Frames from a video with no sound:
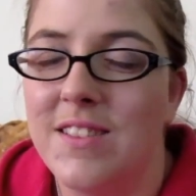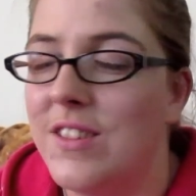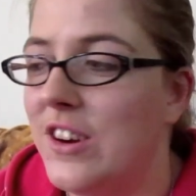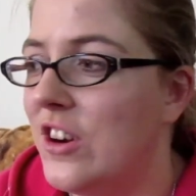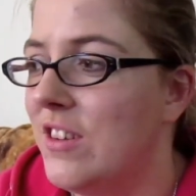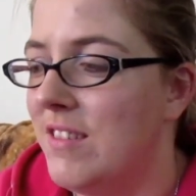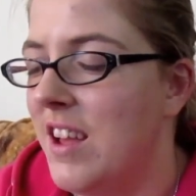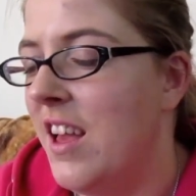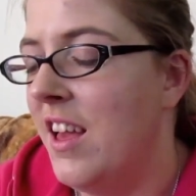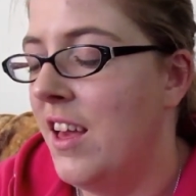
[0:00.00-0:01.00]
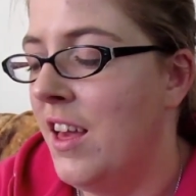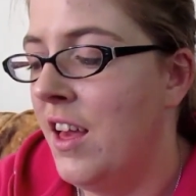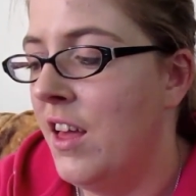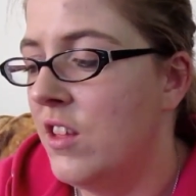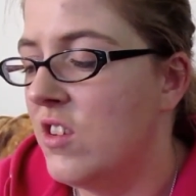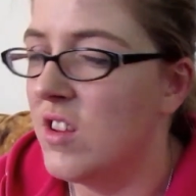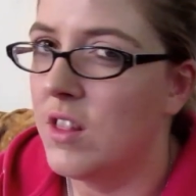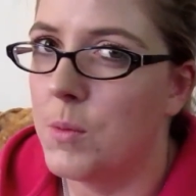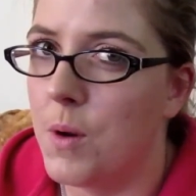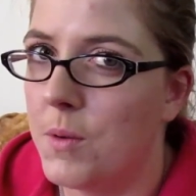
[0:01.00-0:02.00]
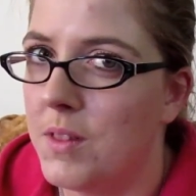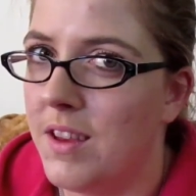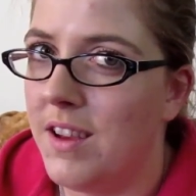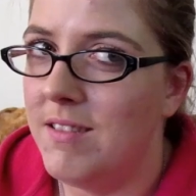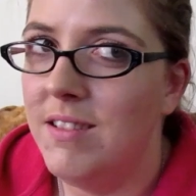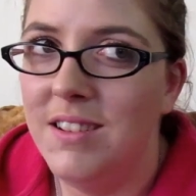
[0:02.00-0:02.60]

Which, there's nothing wrong with that.